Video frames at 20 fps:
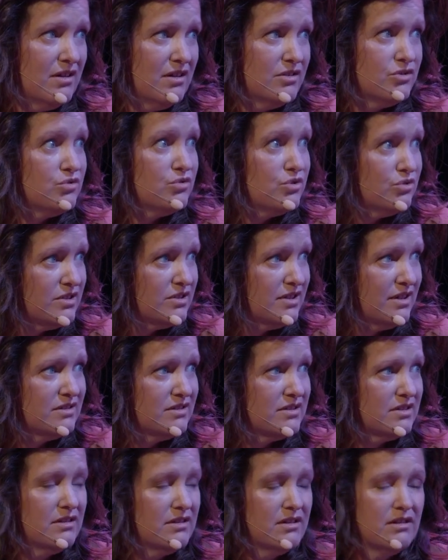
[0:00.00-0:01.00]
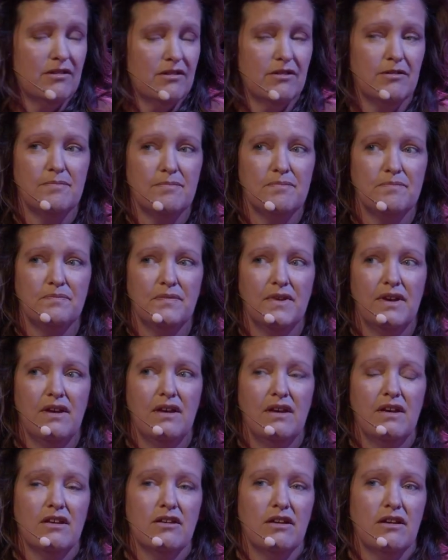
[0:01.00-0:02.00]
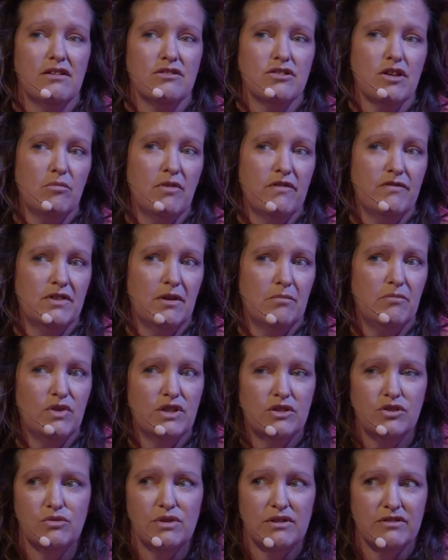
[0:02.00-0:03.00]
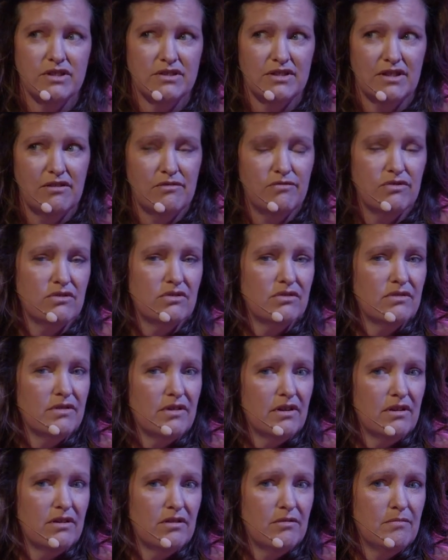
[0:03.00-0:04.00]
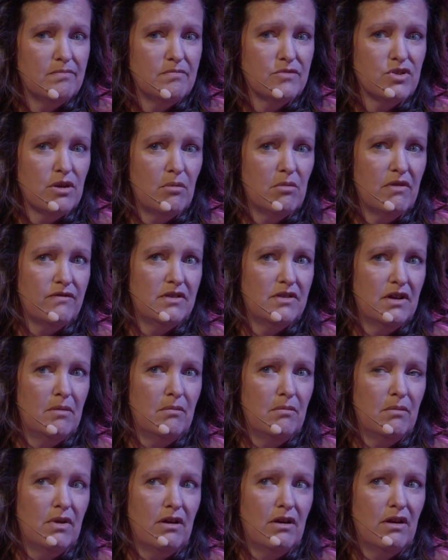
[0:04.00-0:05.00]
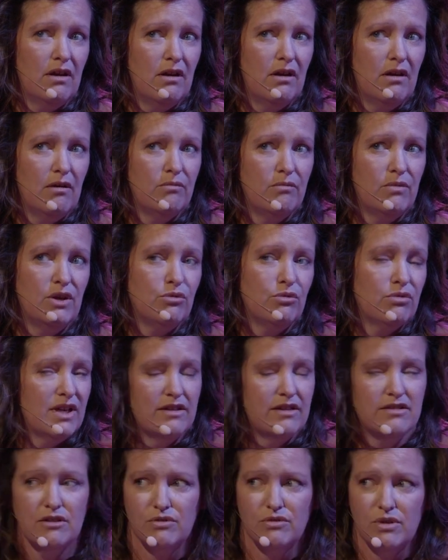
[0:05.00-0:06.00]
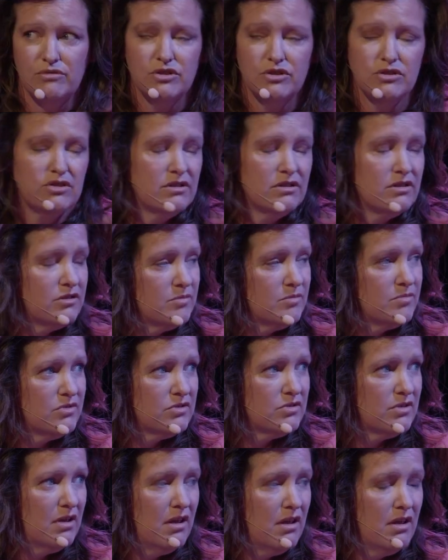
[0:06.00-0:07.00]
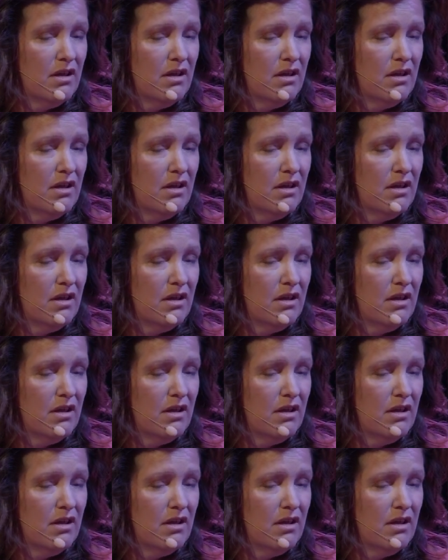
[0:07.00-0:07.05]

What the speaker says: to do that. Some of them we do ourselves. Some of them we create our own startups.